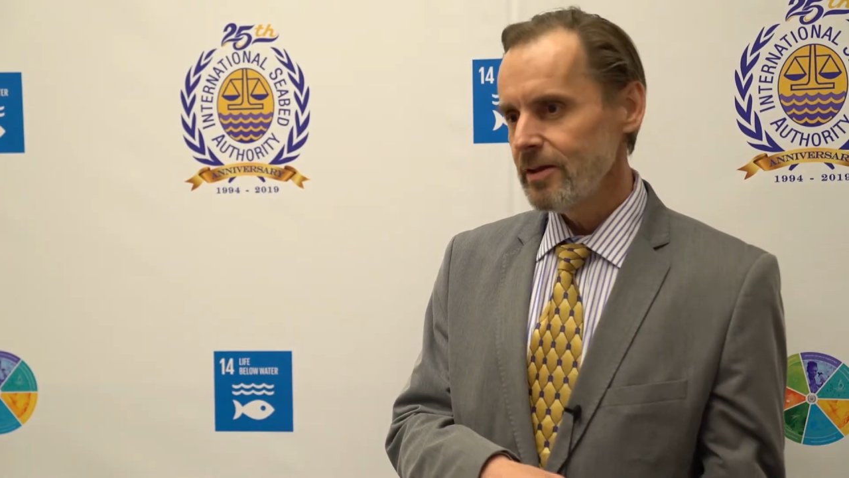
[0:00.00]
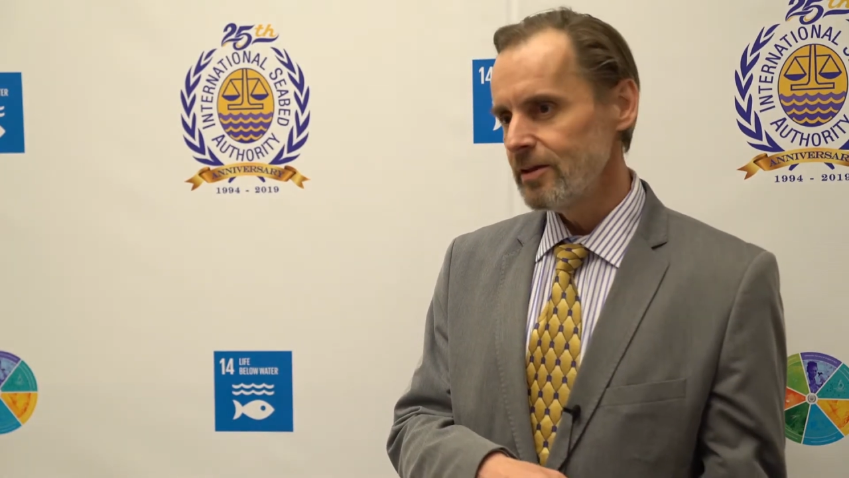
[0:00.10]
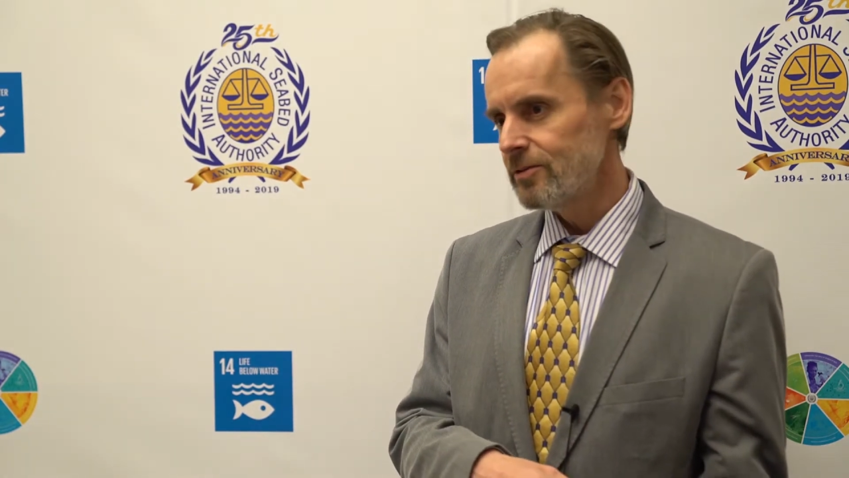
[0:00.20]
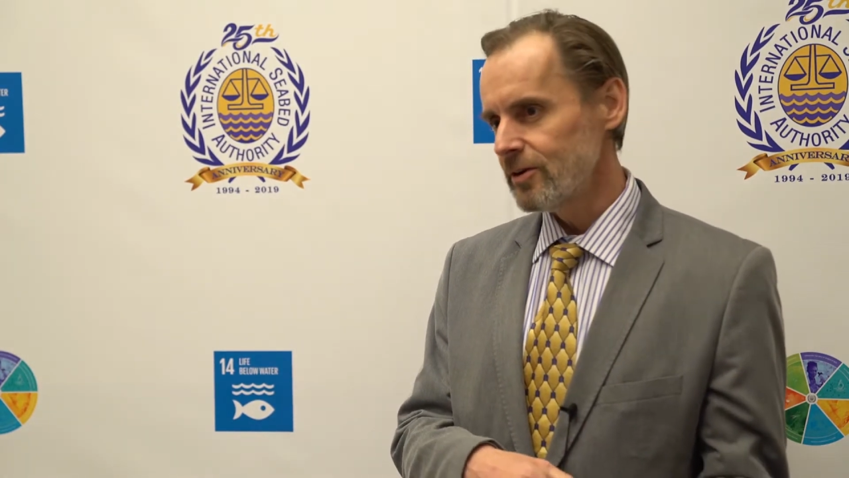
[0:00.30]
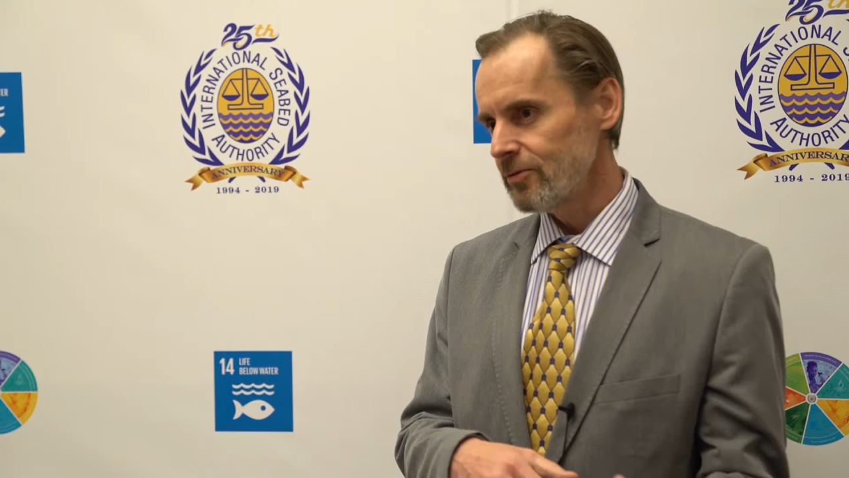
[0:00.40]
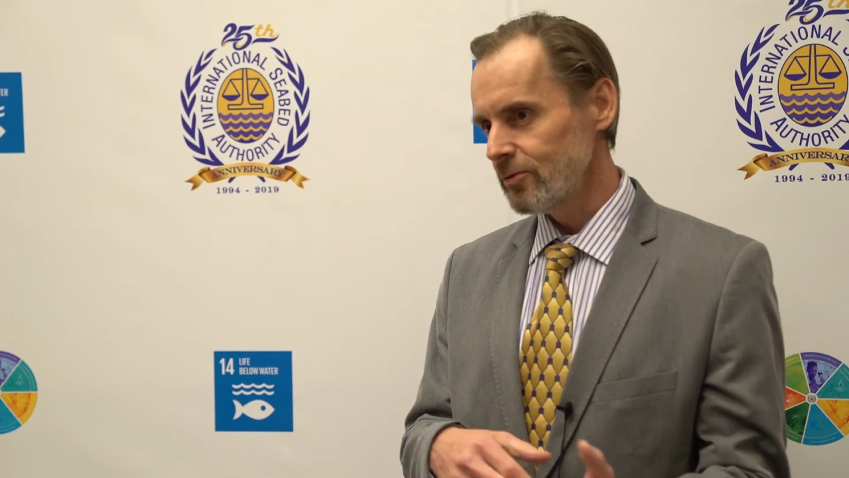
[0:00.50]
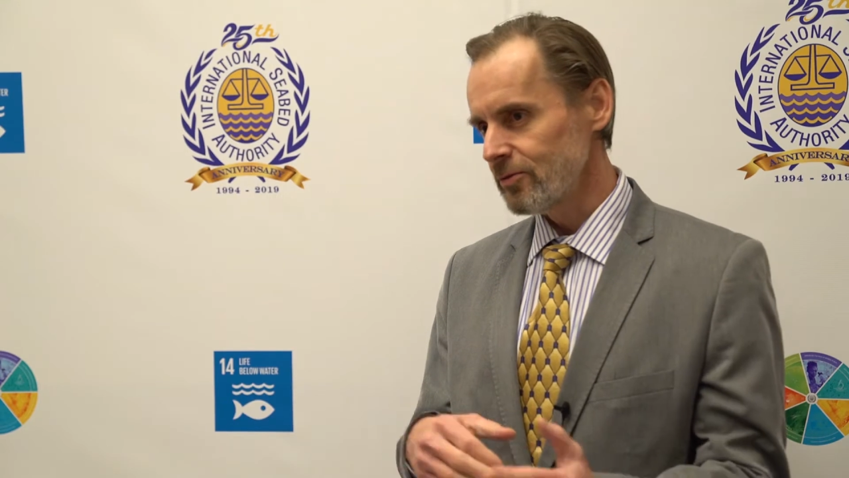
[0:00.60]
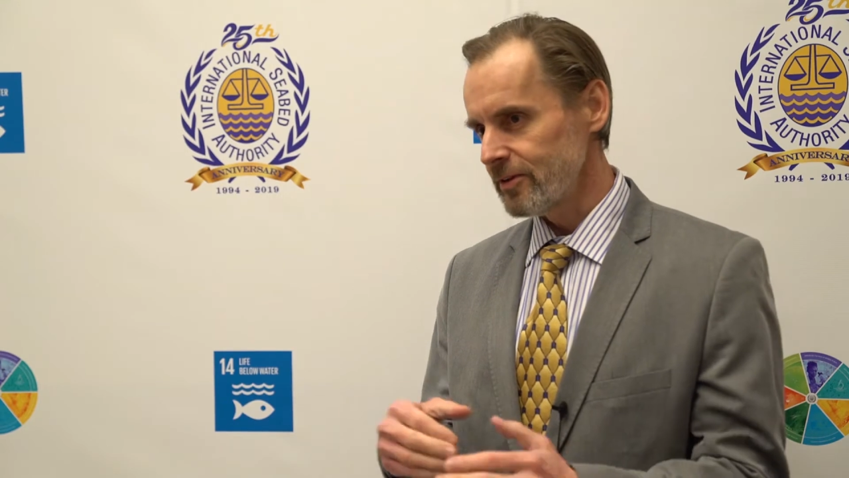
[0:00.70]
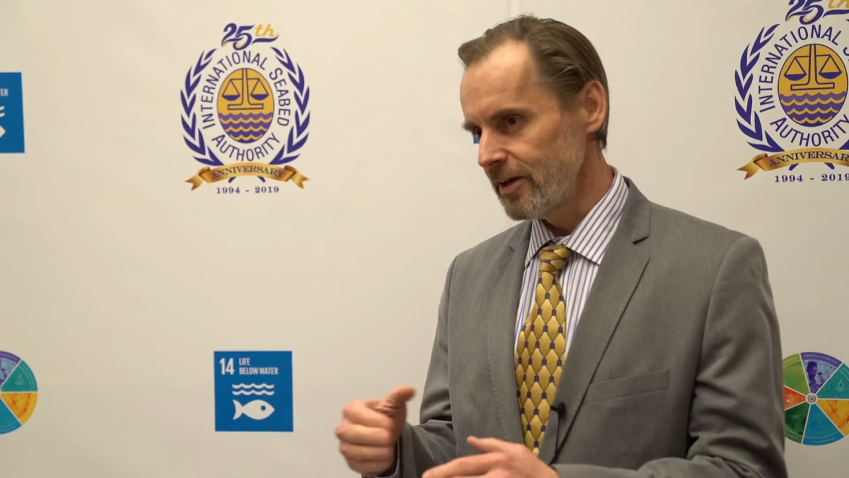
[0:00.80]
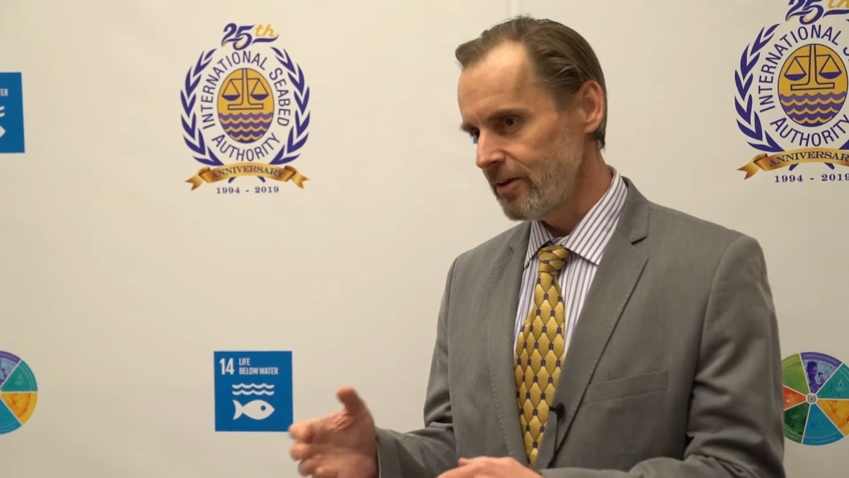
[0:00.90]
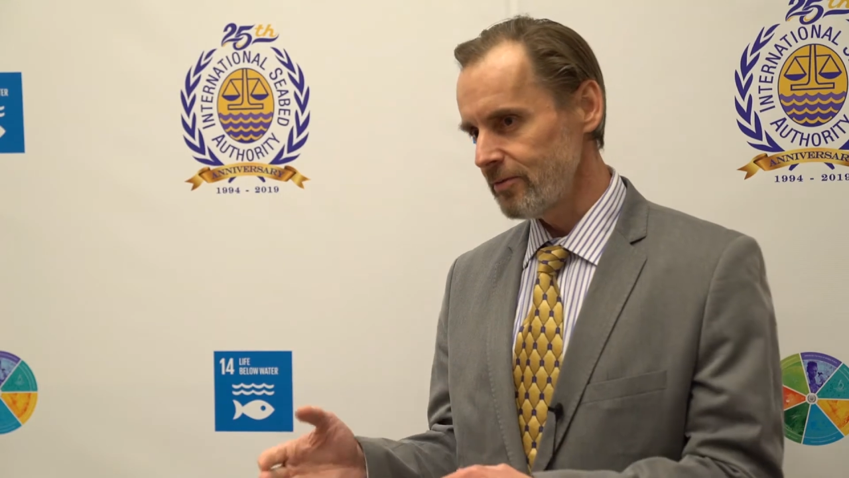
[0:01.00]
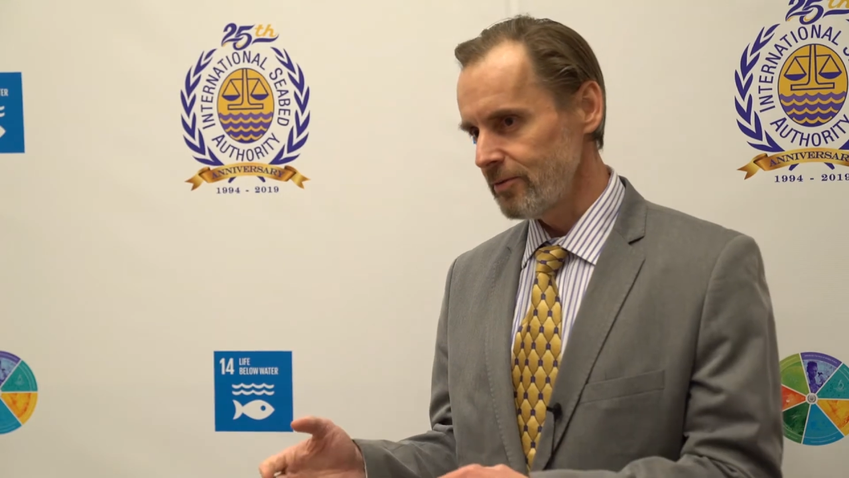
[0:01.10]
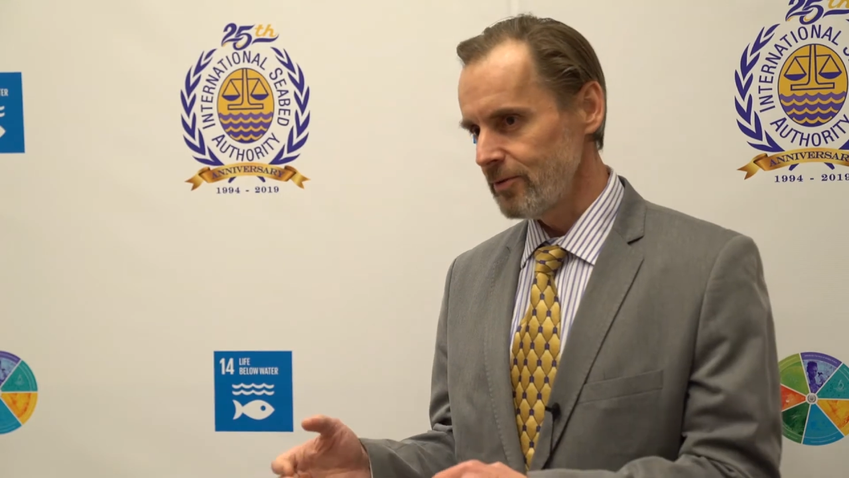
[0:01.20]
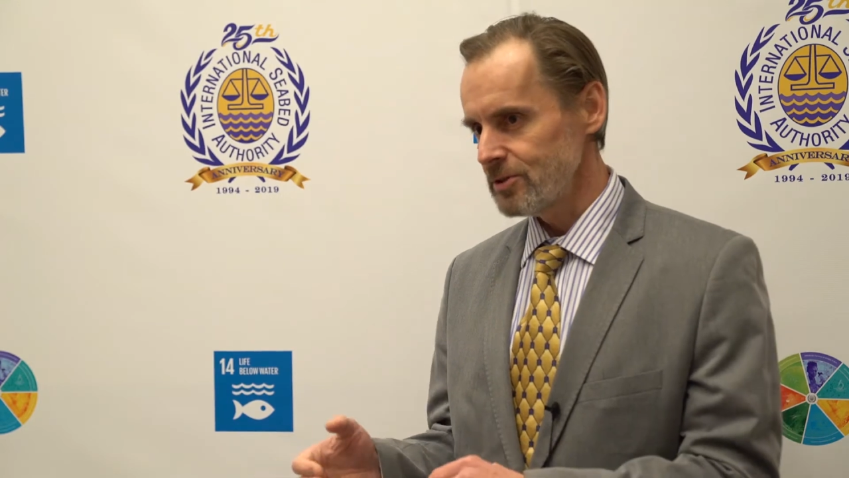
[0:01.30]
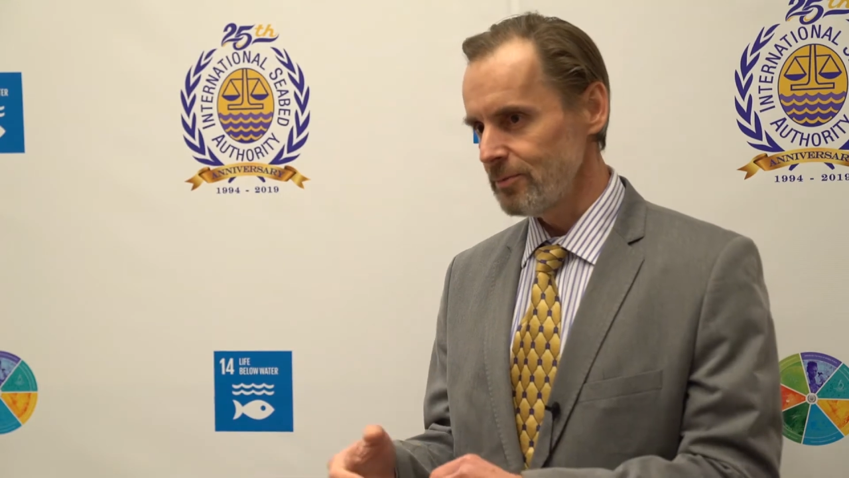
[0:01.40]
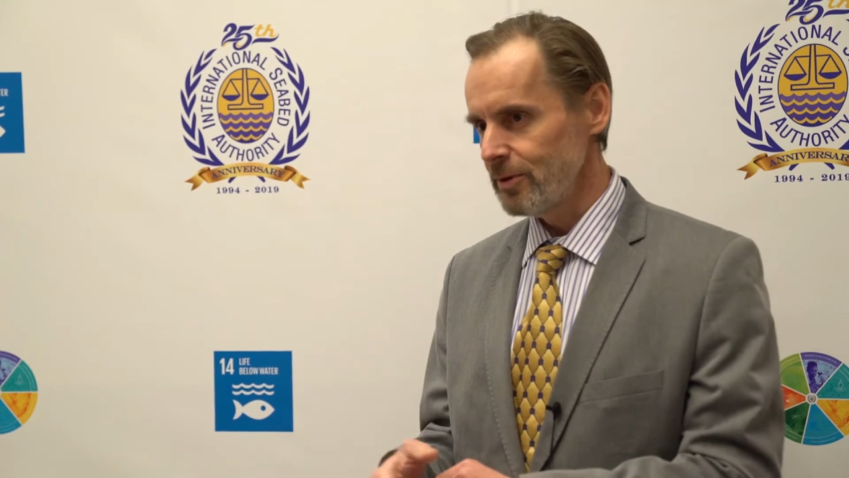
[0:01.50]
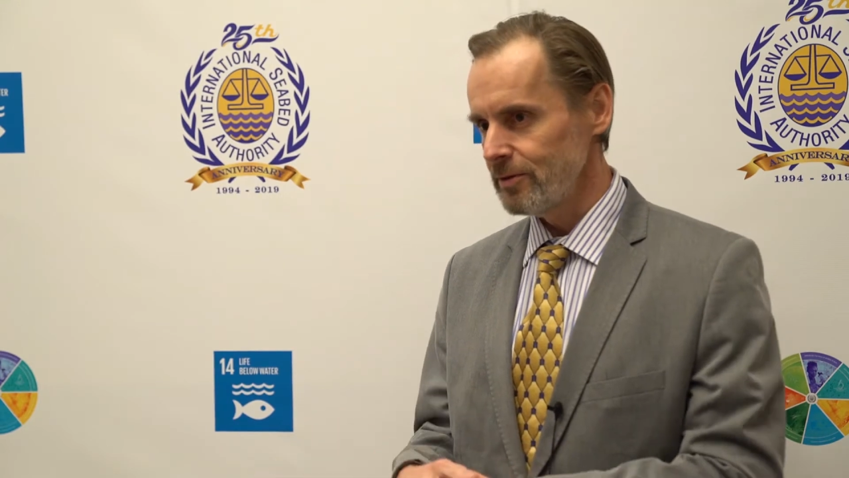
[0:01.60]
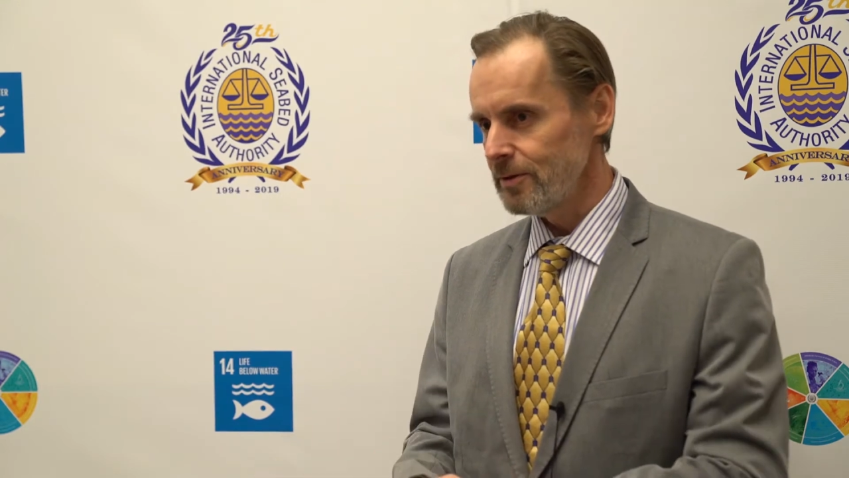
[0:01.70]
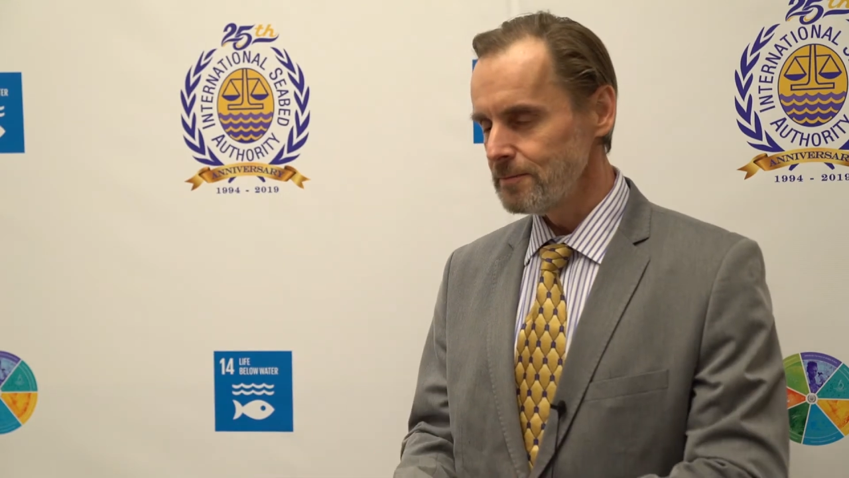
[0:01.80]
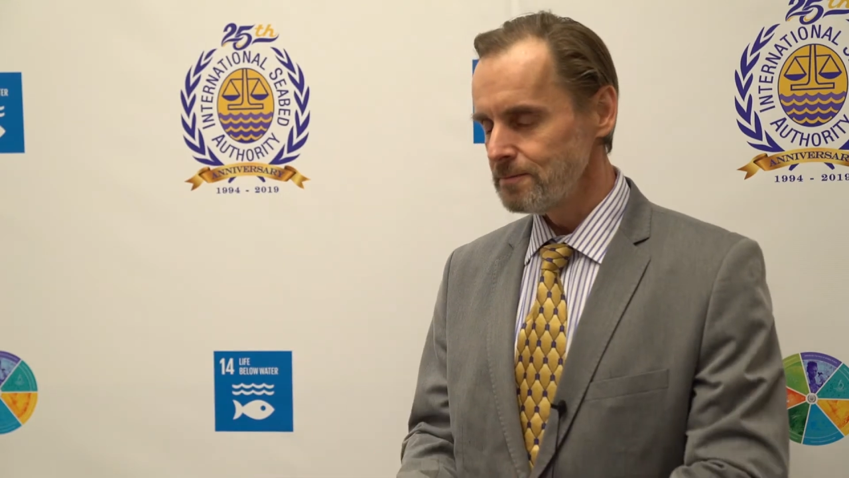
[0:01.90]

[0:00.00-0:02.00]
interests of states which have been